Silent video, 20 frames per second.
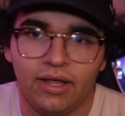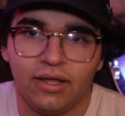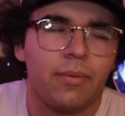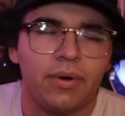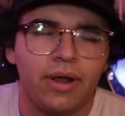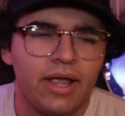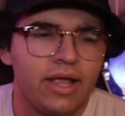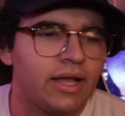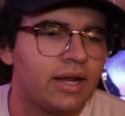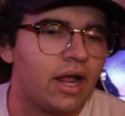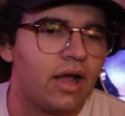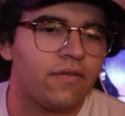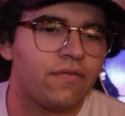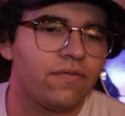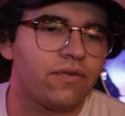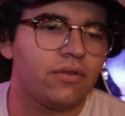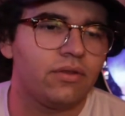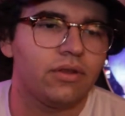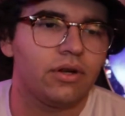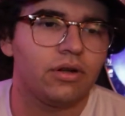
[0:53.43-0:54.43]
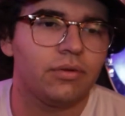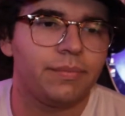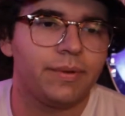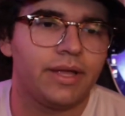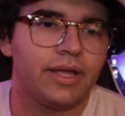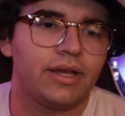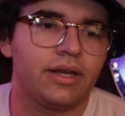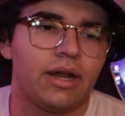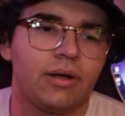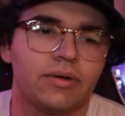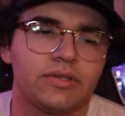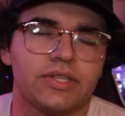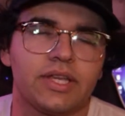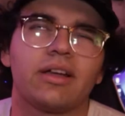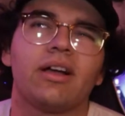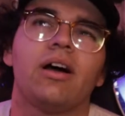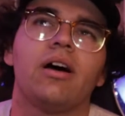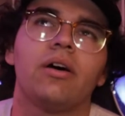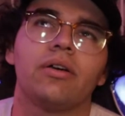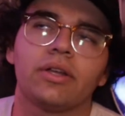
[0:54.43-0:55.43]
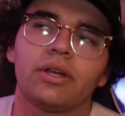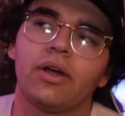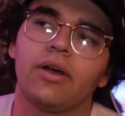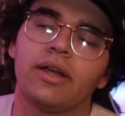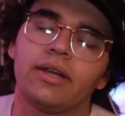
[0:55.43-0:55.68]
And we're hanging out for a little bit, and I was like, oh, you know,